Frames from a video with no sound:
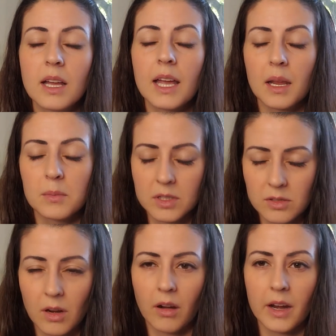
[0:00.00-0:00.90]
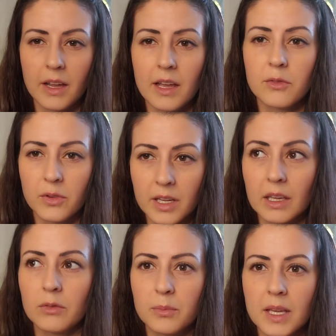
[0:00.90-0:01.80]
And I'm sorry. I
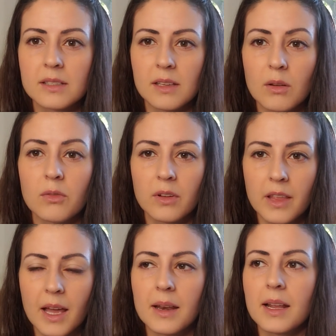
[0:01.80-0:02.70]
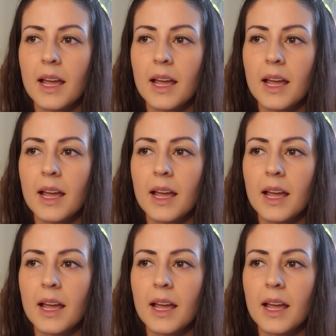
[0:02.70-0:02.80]
forgive myself for that.